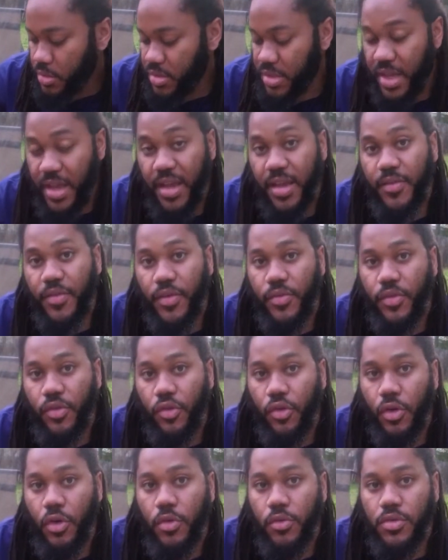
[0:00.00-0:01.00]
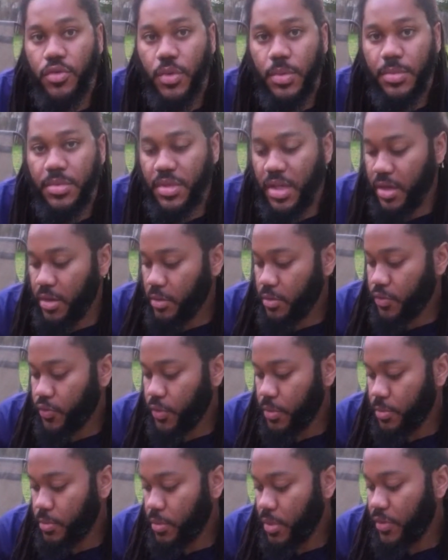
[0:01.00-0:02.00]
save, if you grow sweet
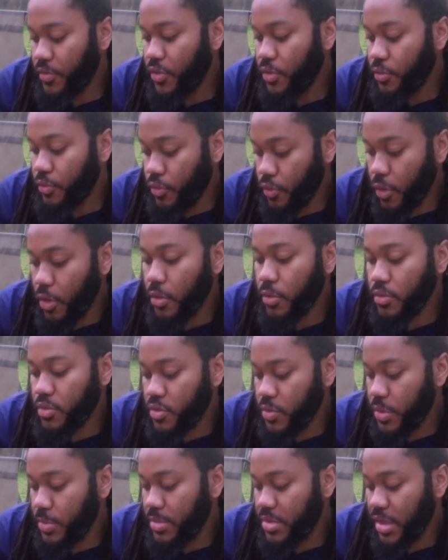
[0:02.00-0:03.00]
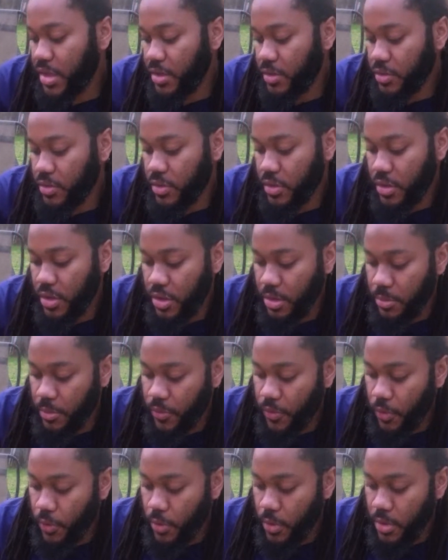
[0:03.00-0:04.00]
potatoes if you've grown sweet potatoes the year
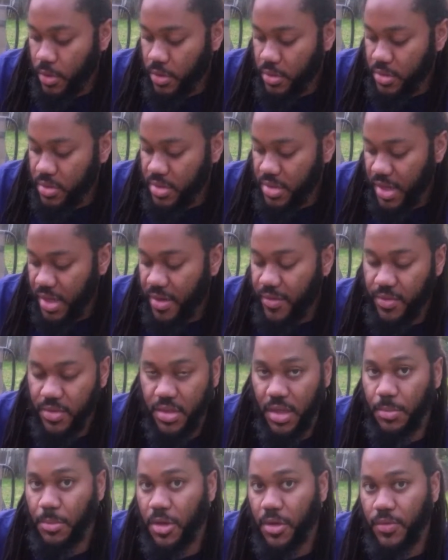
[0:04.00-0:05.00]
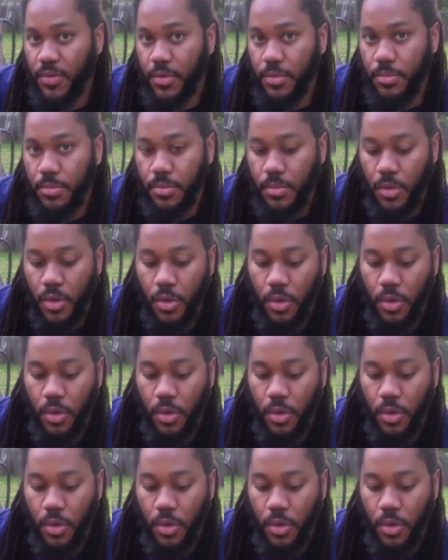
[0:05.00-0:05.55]
before, save some of them,